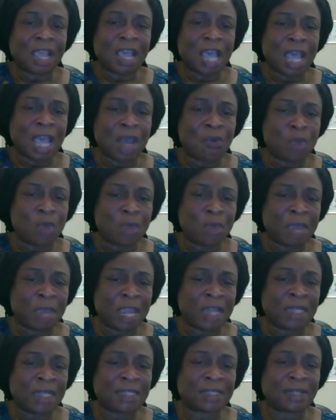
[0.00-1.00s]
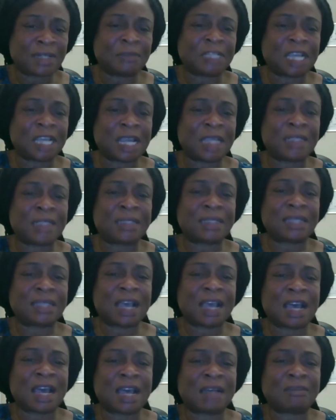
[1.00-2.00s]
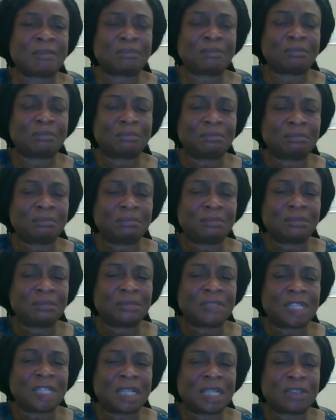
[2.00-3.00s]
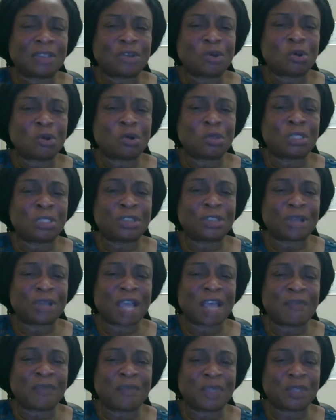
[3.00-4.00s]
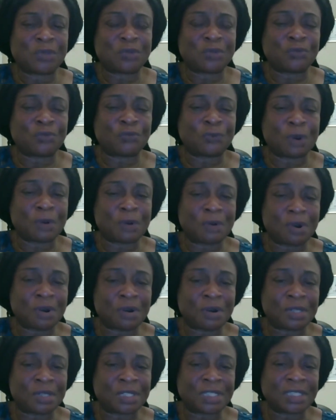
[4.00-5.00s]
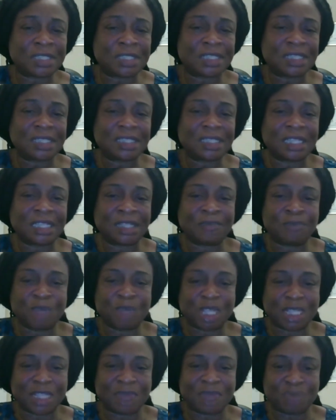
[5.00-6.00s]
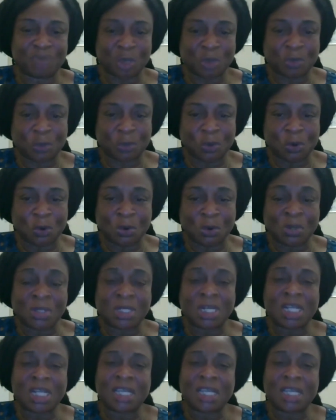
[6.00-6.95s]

Women sometimes are told you can't be too forward in meeting people,